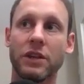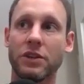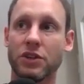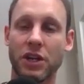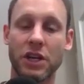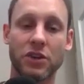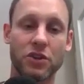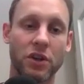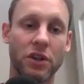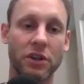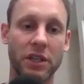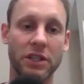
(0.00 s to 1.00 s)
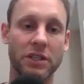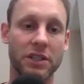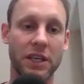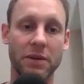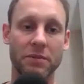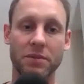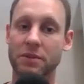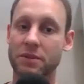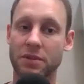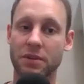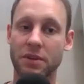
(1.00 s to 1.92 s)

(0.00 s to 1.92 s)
and change all the date stamps.